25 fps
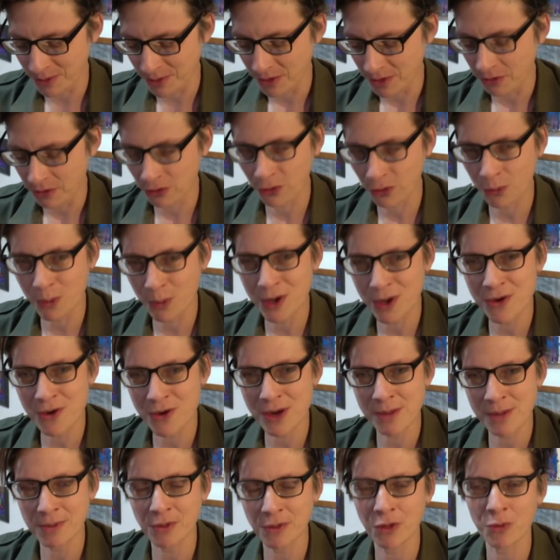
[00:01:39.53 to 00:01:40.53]
So we're
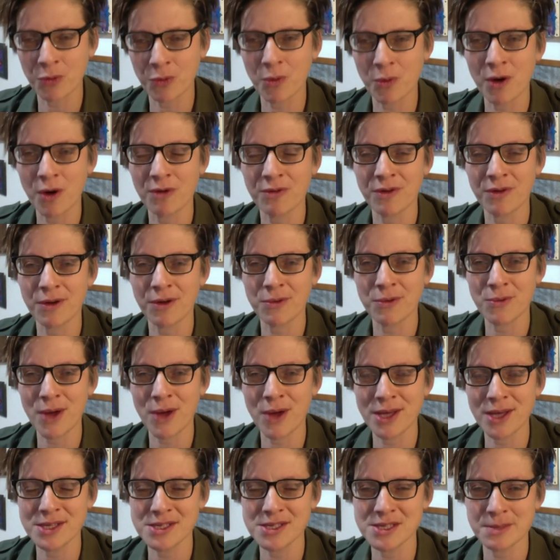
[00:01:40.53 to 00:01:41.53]
able to offer
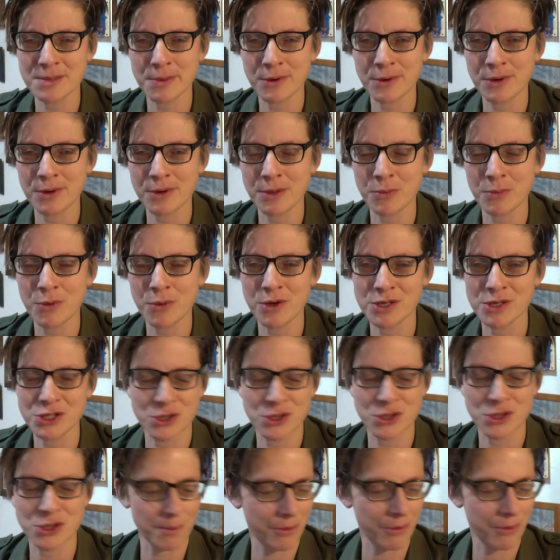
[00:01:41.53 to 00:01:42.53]
writing supporting
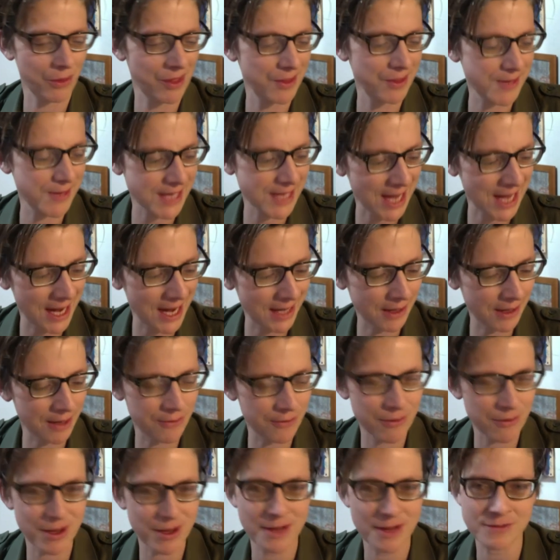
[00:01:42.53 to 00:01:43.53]
workshops entirely
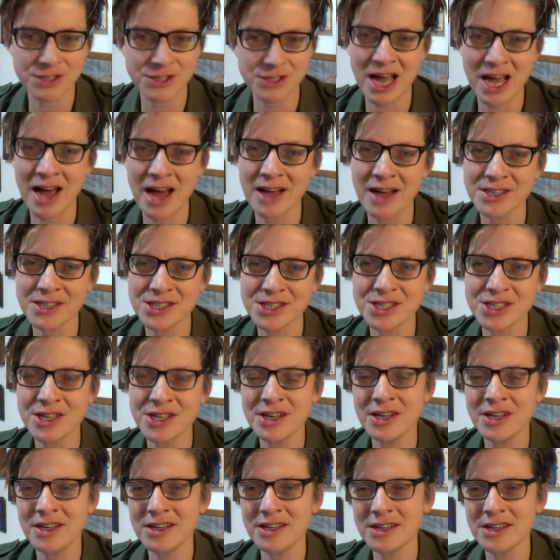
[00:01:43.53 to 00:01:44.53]
free of charge,
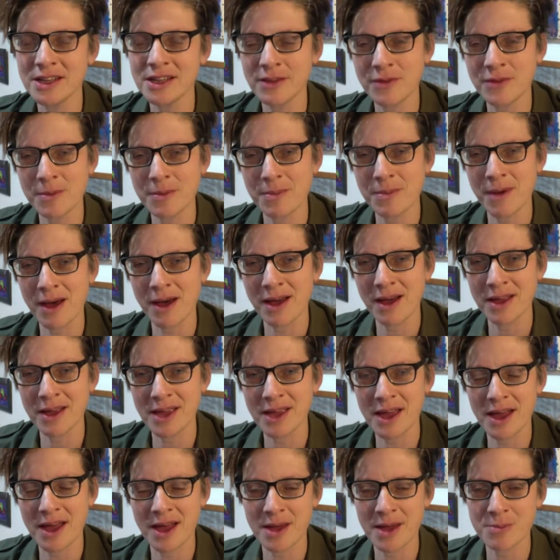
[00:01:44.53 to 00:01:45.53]
delivered by
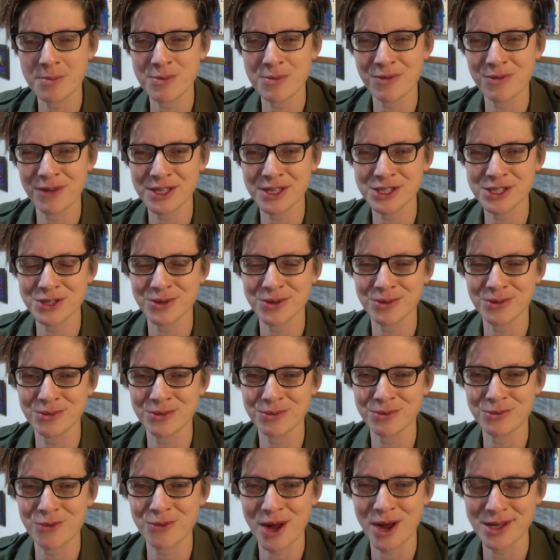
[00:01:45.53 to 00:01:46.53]
professional
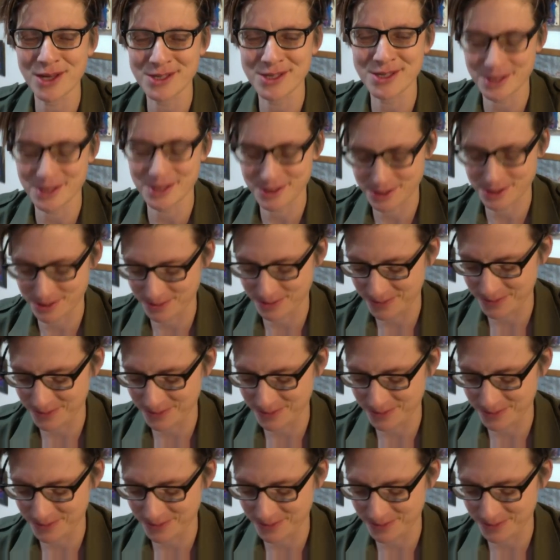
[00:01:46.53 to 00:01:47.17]
writers.